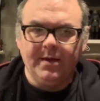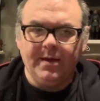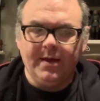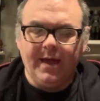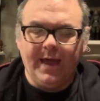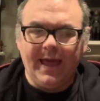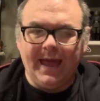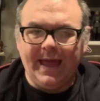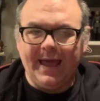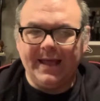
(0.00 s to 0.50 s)

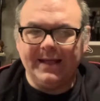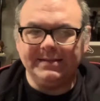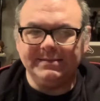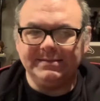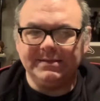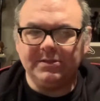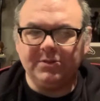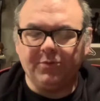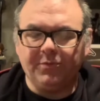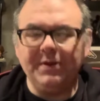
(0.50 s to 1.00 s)
And
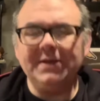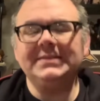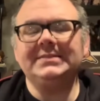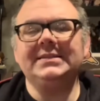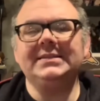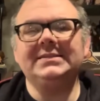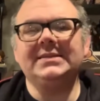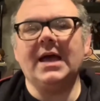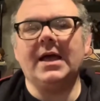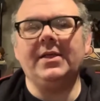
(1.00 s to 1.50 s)
the reason
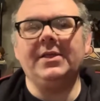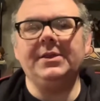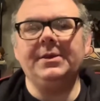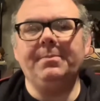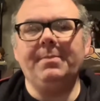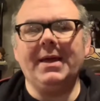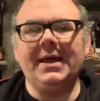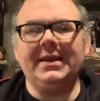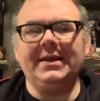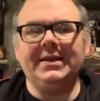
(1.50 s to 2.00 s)
it's hotly
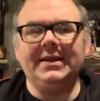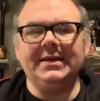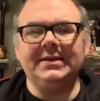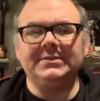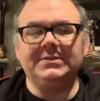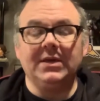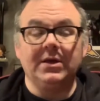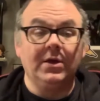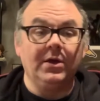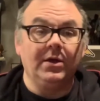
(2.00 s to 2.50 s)
debated
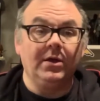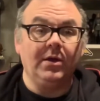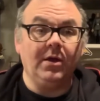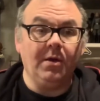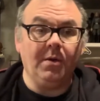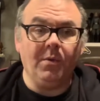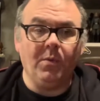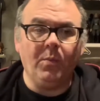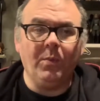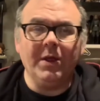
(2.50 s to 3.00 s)
is
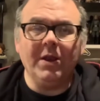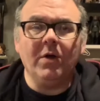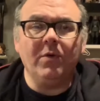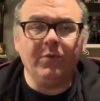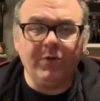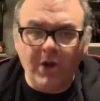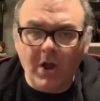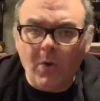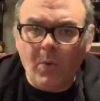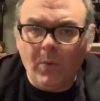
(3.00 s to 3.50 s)
we don't
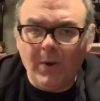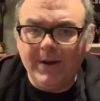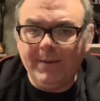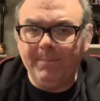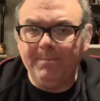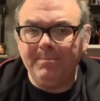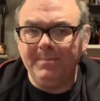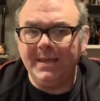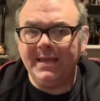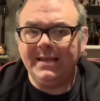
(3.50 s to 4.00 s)
know what it
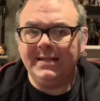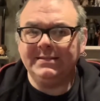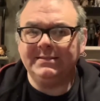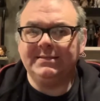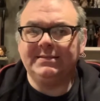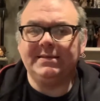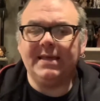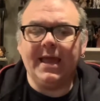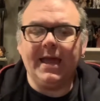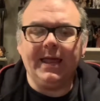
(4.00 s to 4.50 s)

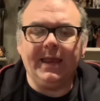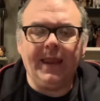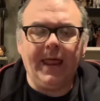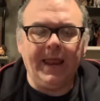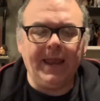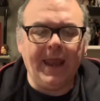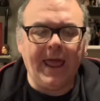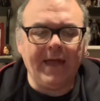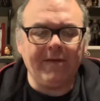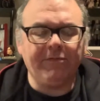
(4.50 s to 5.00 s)
means yet,
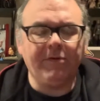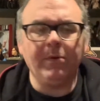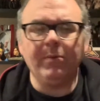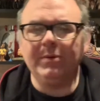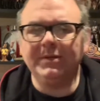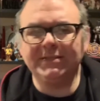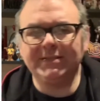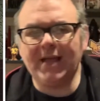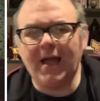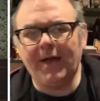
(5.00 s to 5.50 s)
and
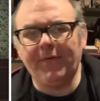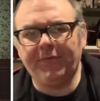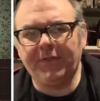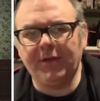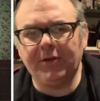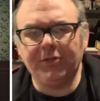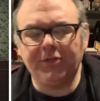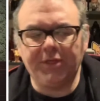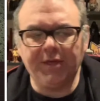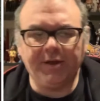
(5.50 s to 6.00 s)
everyone's got their
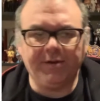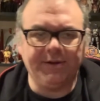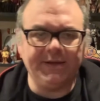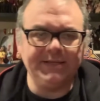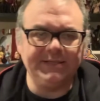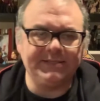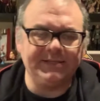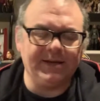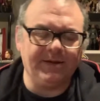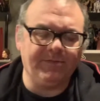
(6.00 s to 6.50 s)

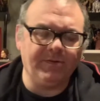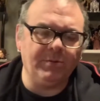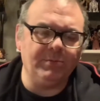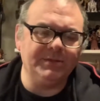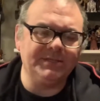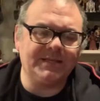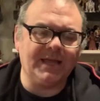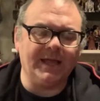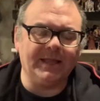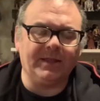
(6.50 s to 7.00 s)
theories and
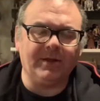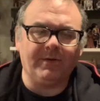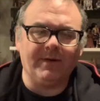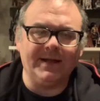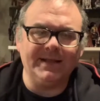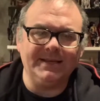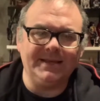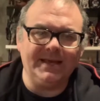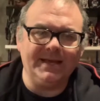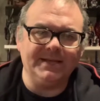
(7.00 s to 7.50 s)
everyone's got their
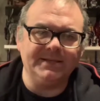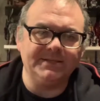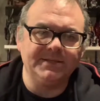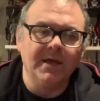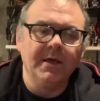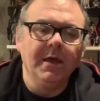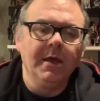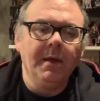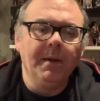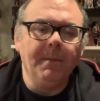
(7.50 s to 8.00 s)
ideas,
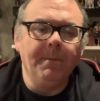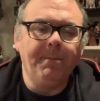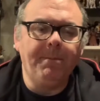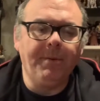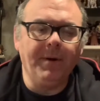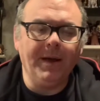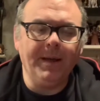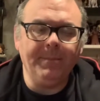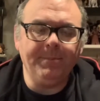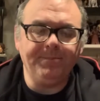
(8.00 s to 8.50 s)

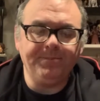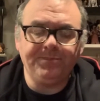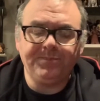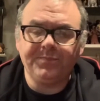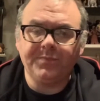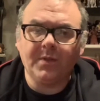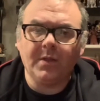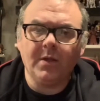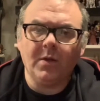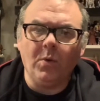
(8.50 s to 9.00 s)
but
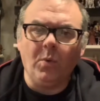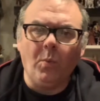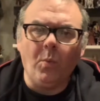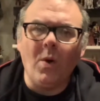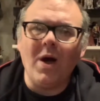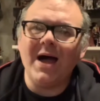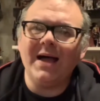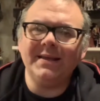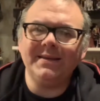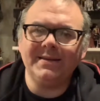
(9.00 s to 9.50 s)

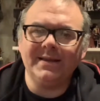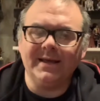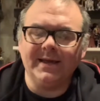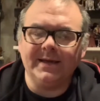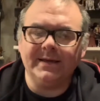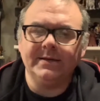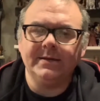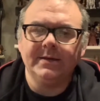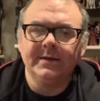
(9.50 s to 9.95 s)
Wanda